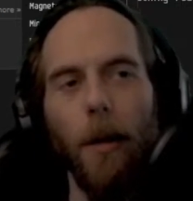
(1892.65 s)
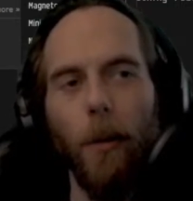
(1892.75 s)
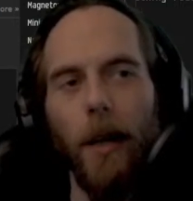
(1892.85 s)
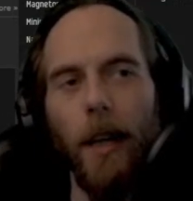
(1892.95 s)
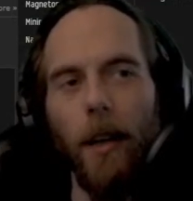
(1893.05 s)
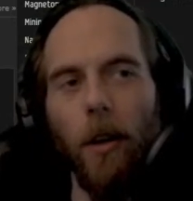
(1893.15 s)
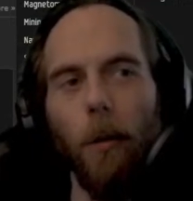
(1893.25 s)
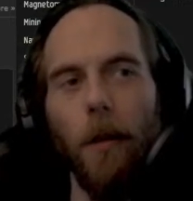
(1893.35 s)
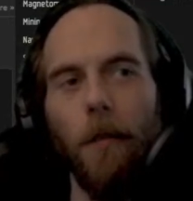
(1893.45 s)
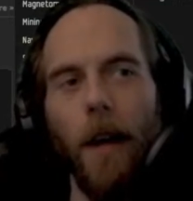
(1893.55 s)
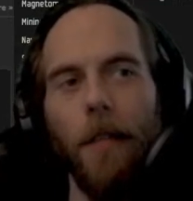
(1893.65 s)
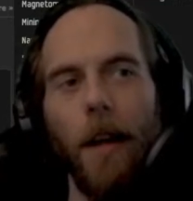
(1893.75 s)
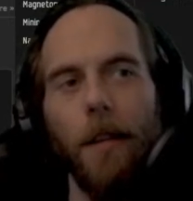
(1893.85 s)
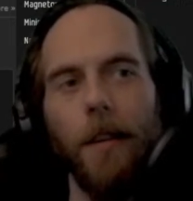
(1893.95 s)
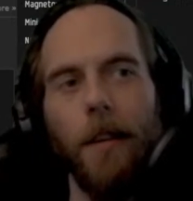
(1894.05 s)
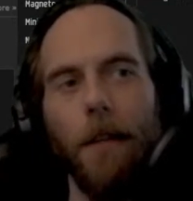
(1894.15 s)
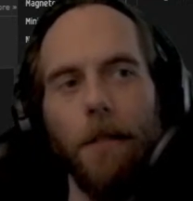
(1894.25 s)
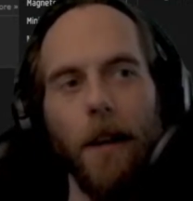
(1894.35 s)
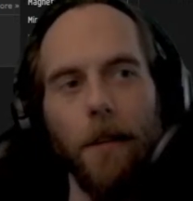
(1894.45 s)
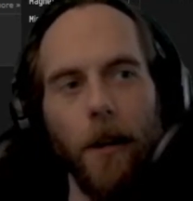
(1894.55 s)
and 20k hull with 5,000, not
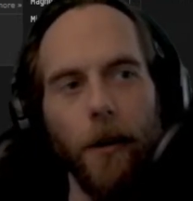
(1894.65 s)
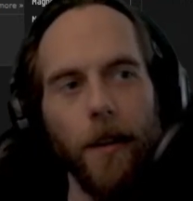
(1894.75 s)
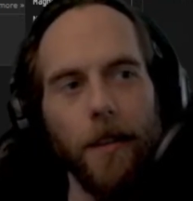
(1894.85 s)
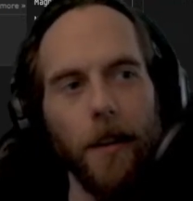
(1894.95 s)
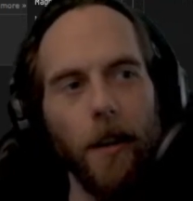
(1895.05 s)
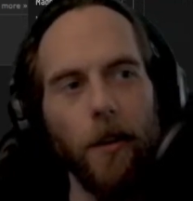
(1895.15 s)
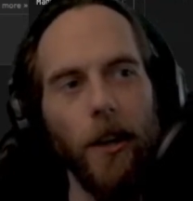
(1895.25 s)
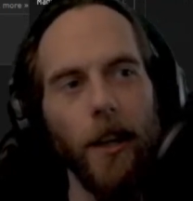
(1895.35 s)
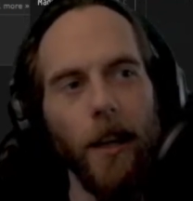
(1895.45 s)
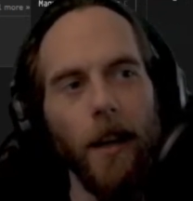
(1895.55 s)
500 signature.